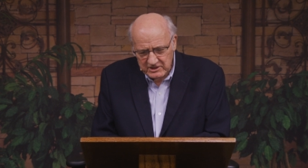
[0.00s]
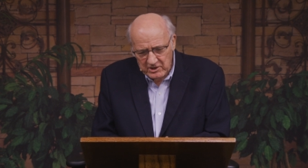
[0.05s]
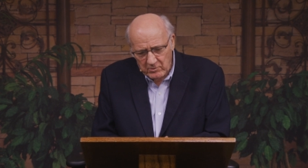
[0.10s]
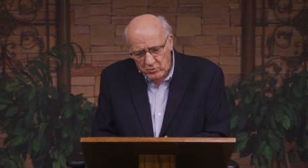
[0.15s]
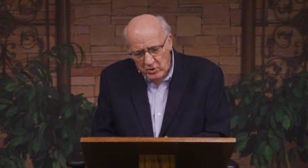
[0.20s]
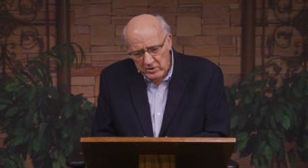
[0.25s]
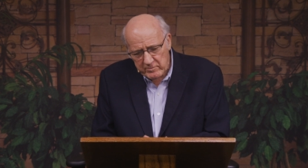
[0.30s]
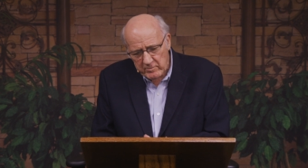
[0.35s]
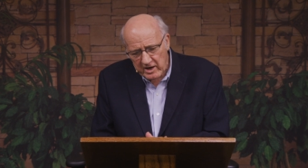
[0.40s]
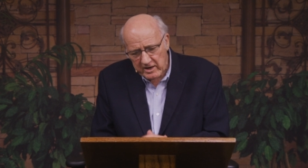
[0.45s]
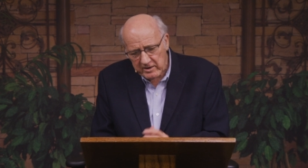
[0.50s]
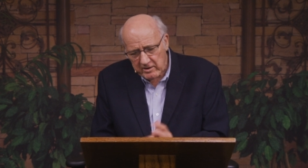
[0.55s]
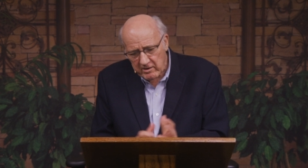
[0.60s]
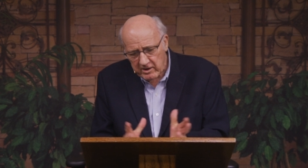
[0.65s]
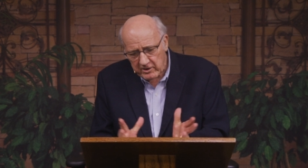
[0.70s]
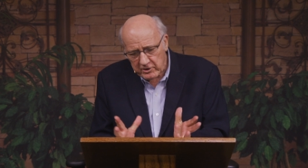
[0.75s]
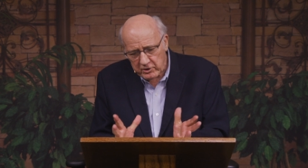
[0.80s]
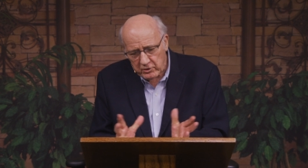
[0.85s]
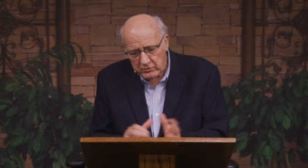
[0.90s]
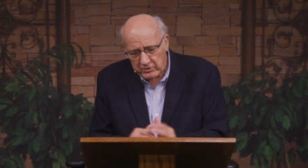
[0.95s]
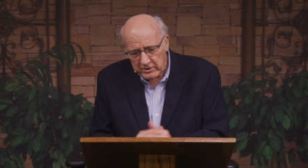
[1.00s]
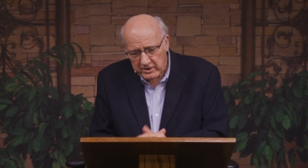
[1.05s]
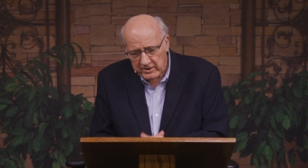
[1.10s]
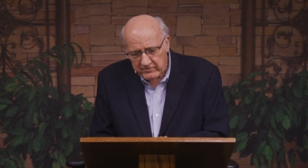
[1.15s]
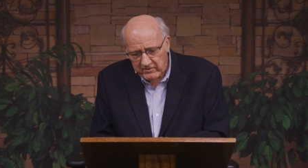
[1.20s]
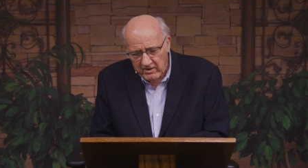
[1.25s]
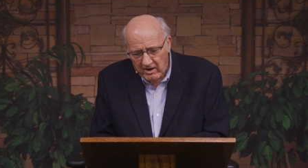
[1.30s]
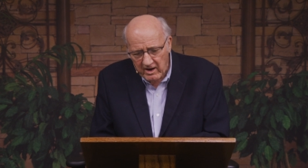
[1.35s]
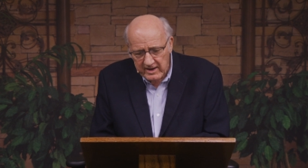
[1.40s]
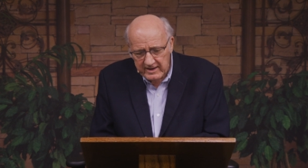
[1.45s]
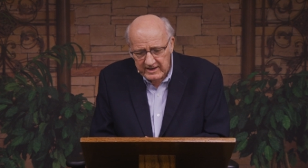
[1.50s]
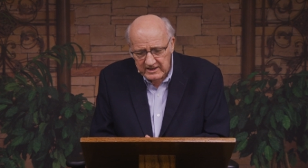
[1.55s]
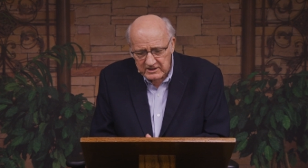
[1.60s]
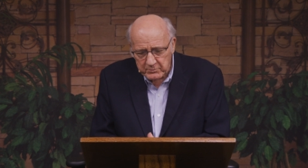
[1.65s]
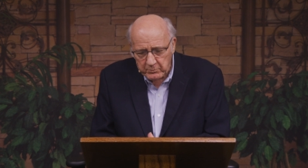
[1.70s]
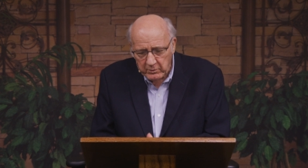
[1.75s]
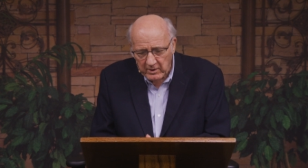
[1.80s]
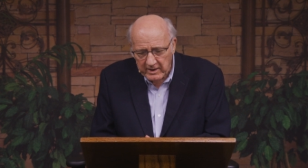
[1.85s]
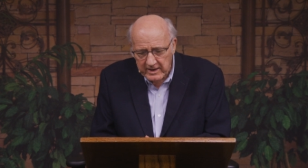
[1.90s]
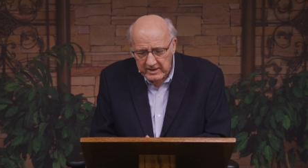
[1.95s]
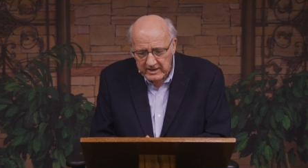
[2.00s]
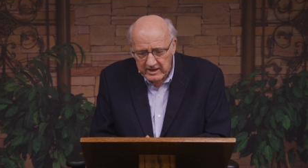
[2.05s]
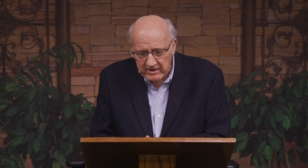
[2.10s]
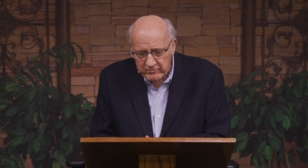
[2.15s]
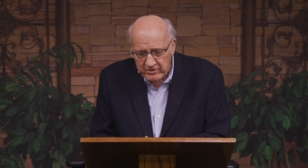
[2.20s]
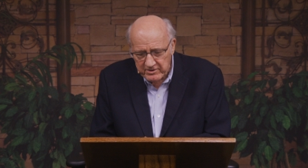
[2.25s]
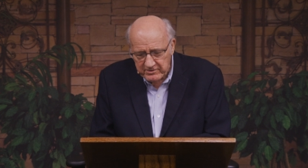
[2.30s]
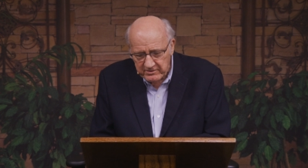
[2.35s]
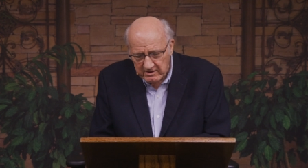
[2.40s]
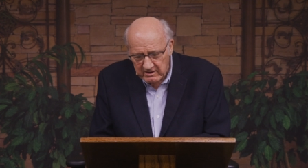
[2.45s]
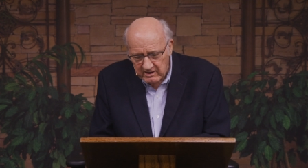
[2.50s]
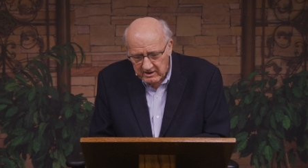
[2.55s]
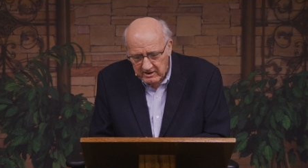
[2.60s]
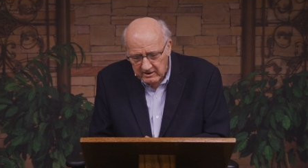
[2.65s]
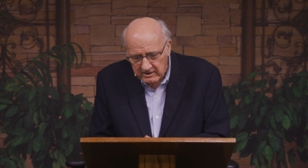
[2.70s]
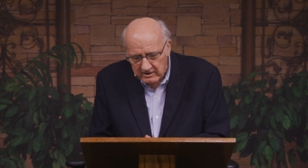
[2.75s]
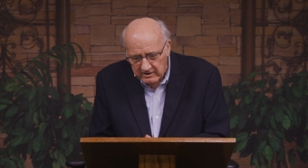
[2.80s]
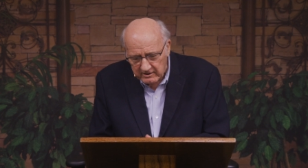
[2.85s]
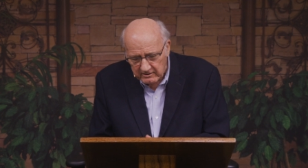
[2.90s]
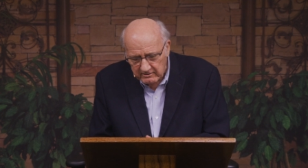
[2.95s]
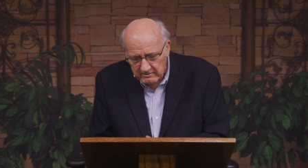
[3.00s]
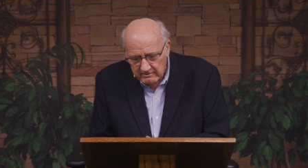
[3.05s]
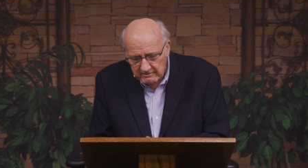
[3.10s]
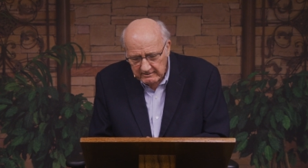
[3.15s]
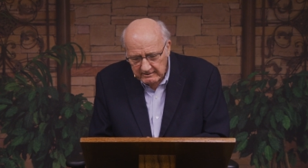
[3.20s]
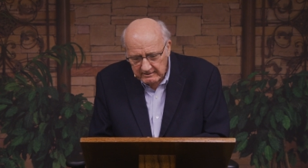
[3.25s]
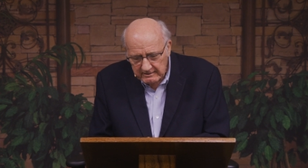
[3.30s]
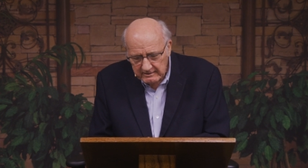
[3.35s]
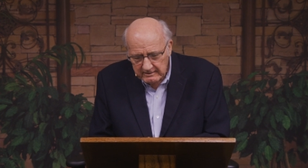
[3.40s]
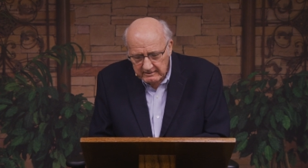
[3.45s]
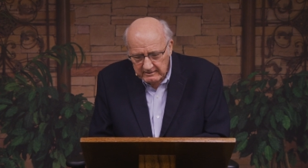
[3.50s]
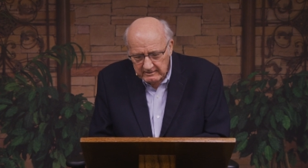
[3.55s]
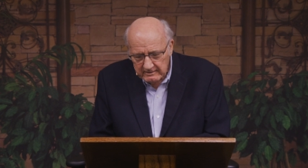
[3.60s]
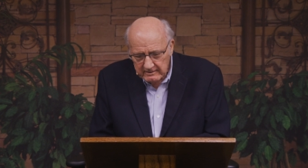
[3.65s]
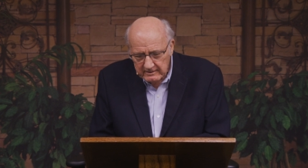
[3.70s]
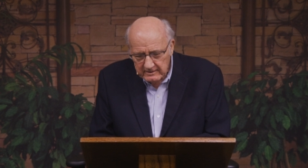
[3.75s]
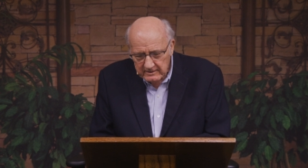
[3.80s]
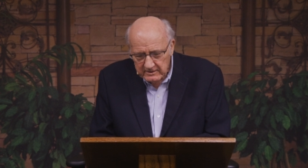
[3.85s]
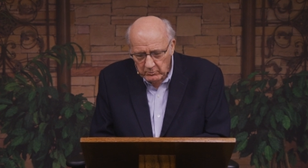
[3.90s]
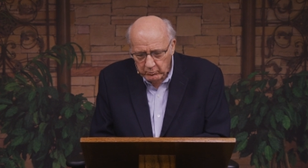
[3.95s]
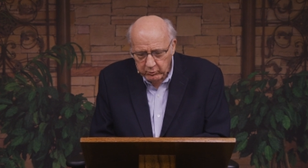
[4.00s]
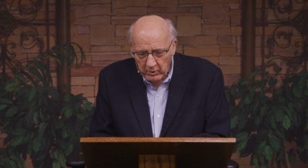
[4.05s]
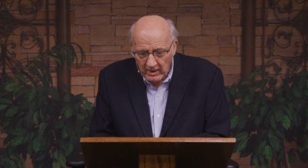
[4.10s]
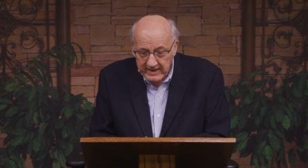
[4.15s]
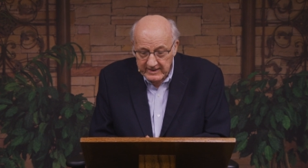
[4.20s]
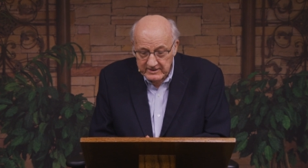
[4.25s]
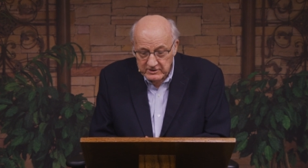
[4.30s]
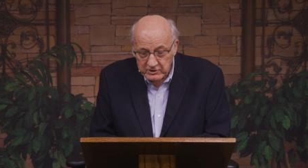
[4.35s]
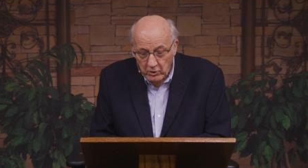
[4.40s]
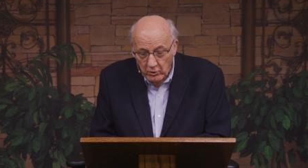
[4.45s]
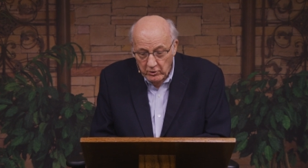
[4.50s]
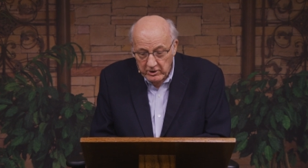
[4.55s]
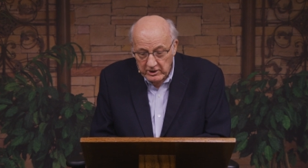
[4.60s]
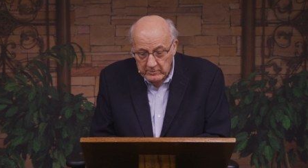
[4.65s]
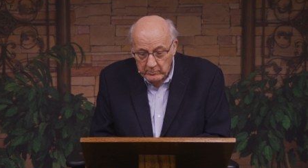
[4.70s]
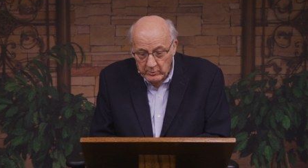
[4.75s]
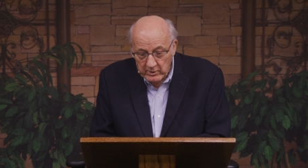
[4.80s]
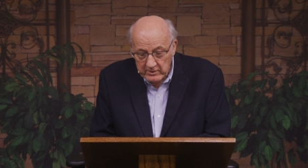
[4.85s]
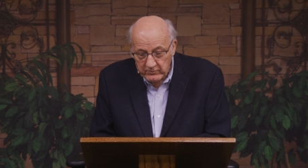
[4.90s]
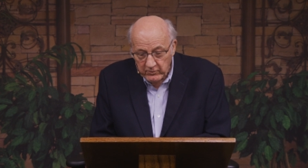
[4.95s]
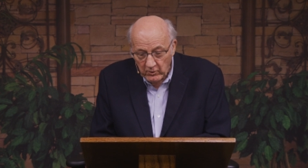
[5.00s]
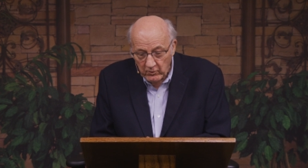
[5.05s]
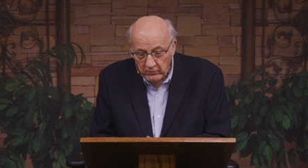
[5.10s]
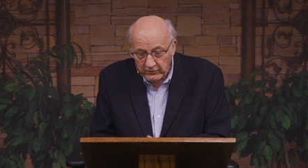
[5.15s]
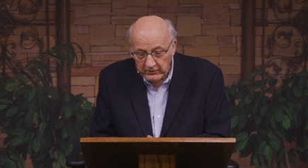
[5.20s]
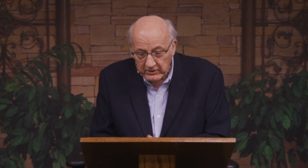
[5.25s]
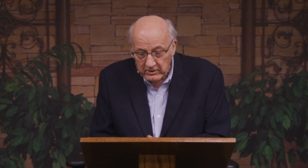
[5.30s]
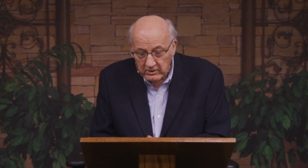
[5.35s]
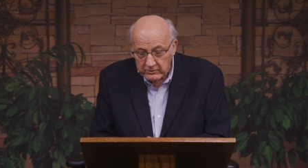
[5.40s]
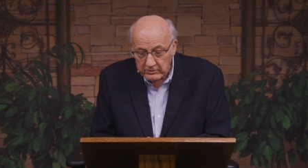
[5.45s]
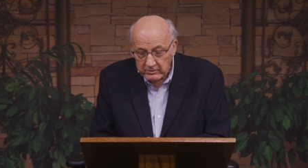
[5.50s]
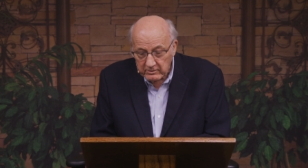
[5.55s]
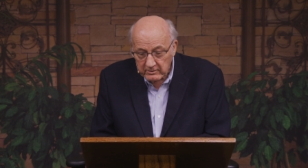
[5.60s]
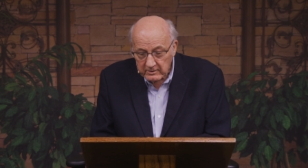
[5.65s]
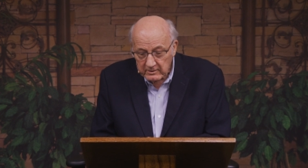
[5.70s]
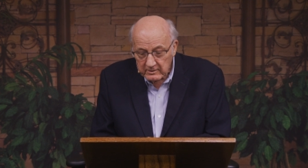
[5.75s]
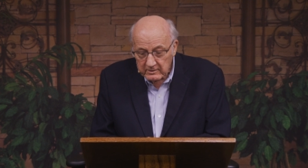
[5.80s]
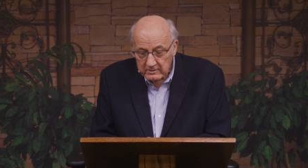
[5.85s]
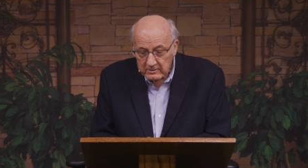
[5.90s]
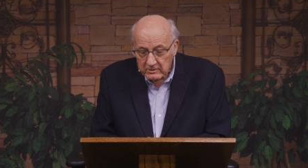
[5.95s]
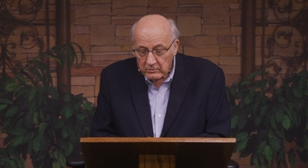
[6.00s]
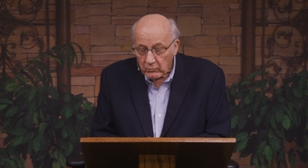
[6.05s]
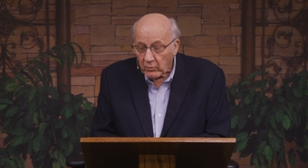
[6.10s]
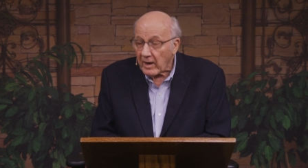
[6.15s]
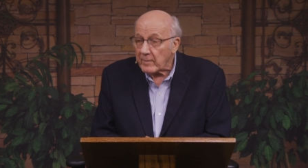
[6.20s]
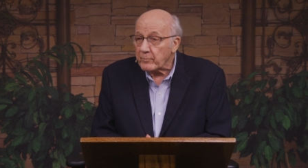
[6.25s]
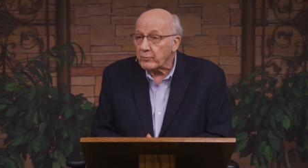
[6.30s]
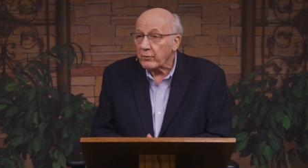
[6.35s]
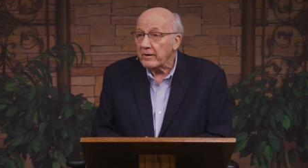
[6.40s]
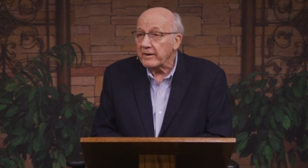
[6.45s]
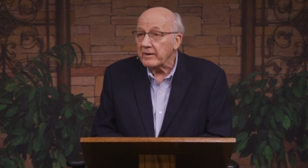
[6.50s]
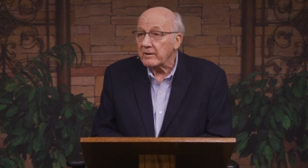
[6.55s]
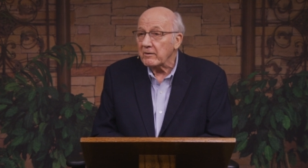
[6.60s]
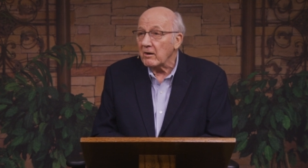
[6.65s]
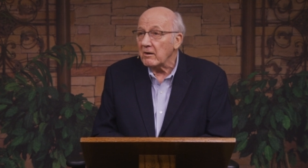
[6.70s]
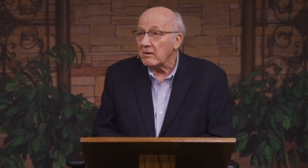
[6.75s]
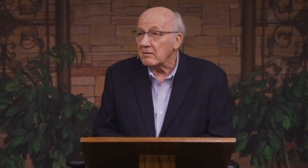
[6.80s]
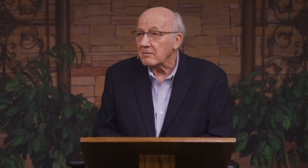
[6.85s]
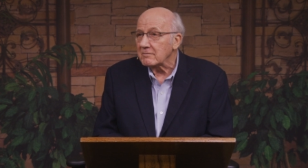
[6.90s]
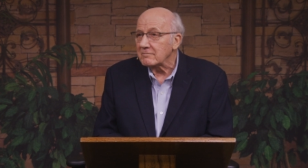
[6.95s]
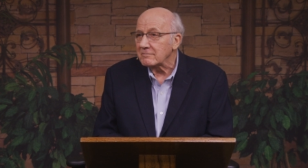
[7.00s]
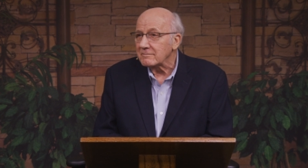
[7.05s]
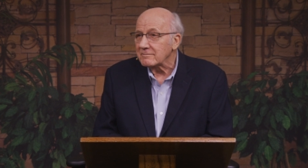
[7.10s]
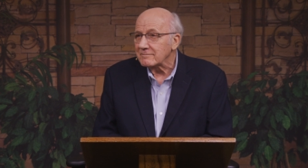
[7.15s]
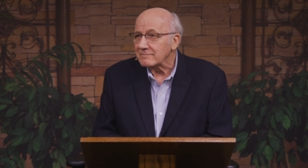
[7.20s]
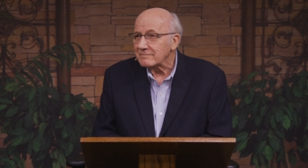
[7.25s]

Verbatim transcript: Someone might argue that if God has planned everything and the plan is going to be fulfilled, why pray at all?